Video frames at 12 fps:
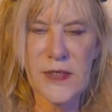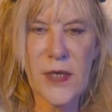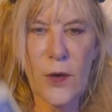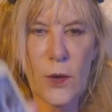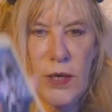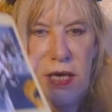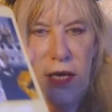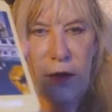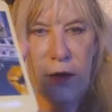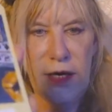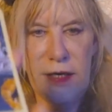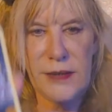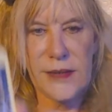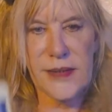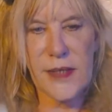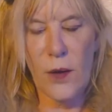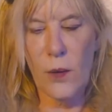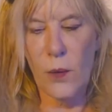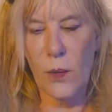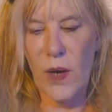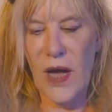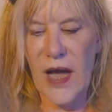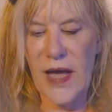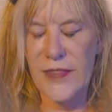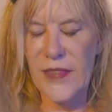So here it is. So I